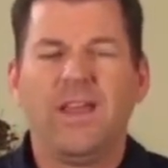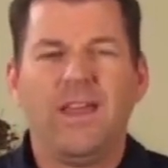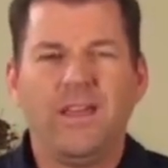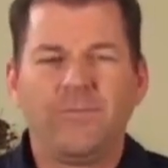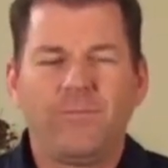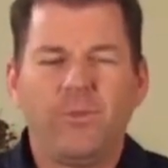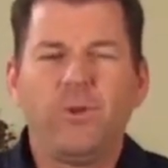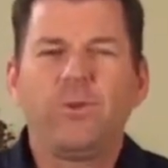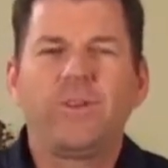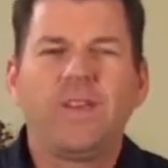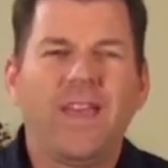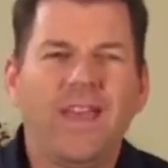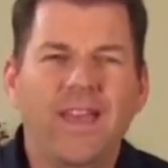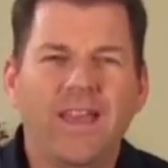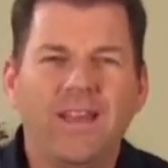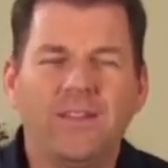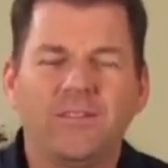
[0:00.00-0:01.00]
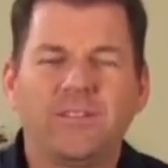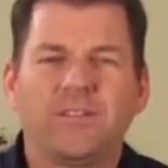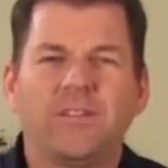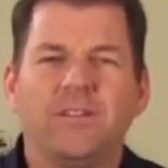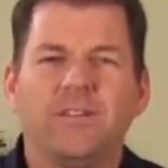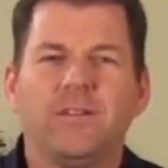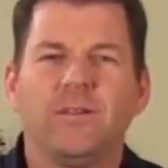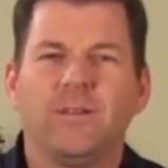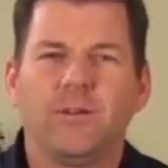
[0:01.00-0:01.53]
If you can't
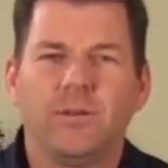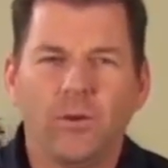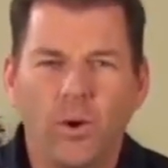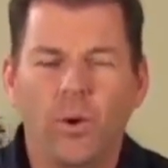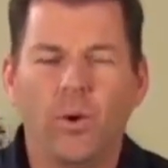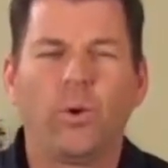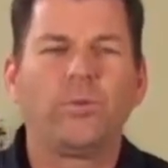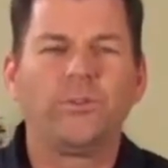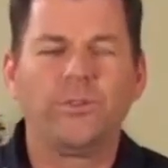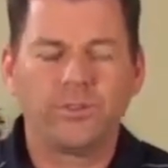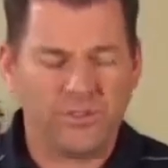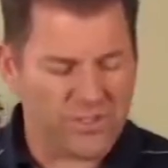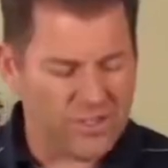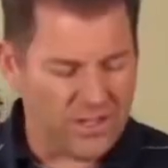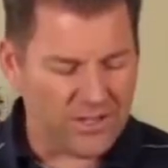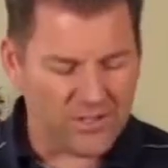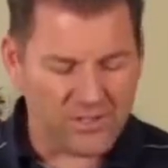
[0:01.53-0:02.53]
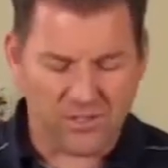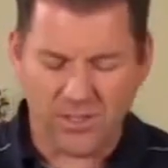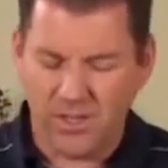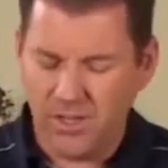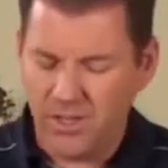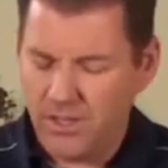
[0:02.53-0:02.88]
hold your sticks,